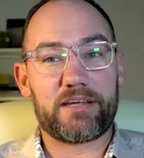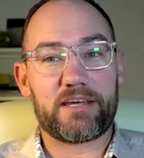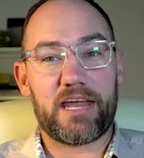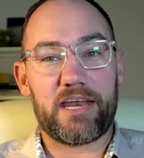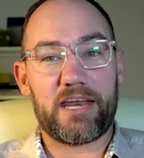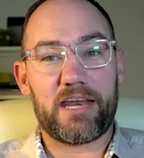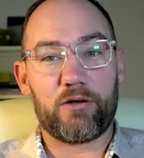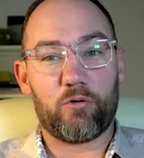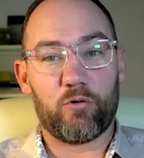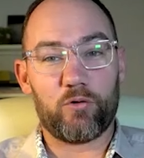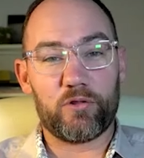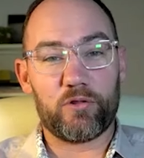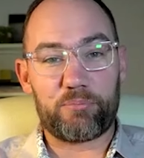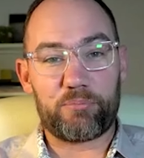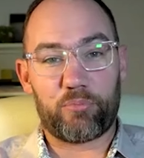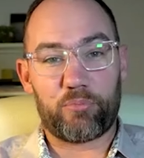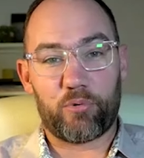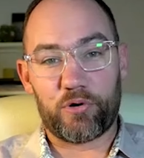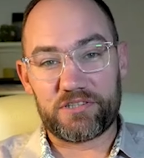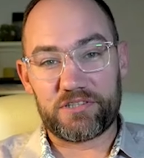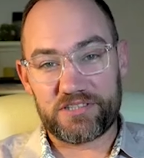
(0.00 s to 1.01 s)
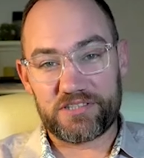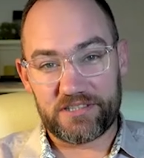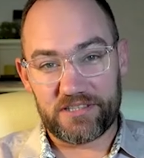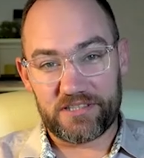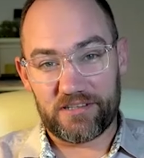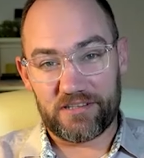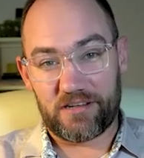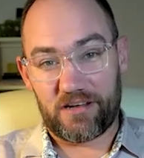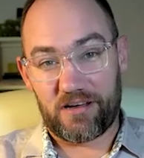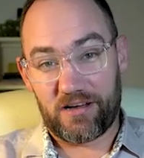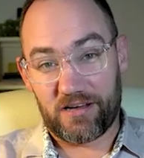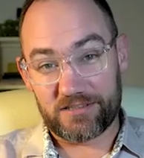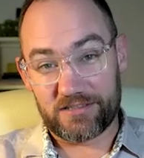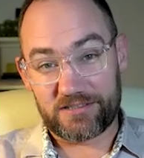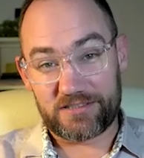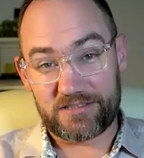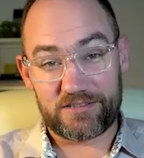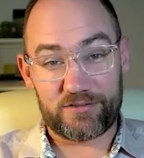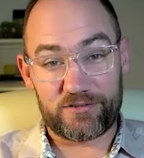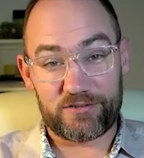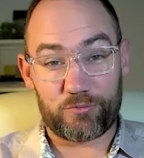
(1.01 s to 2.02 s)
getting all their points in the
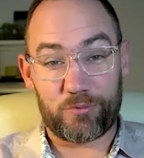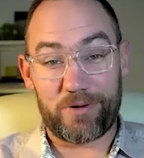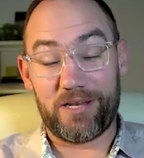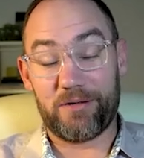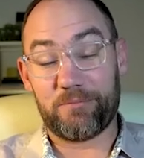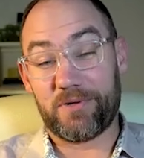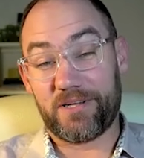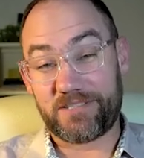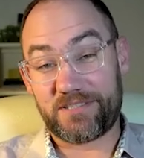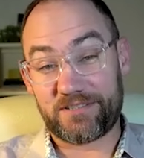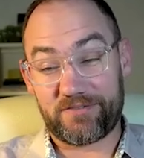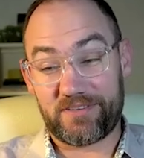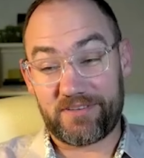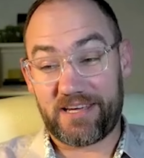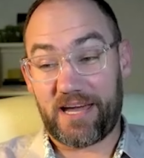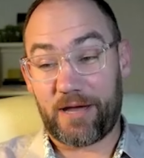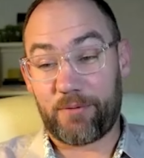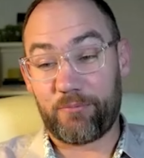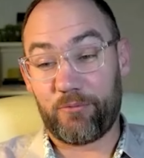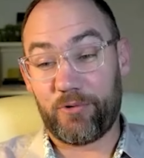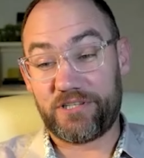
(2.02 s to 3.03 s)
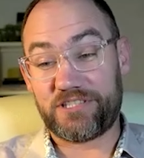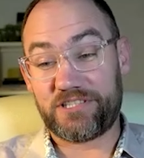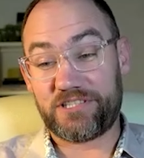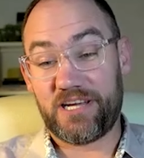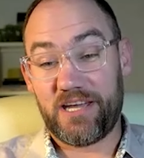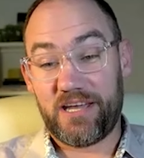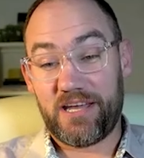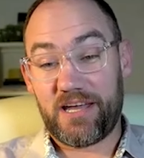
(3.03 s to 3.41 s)
last 20 minutes of the game, which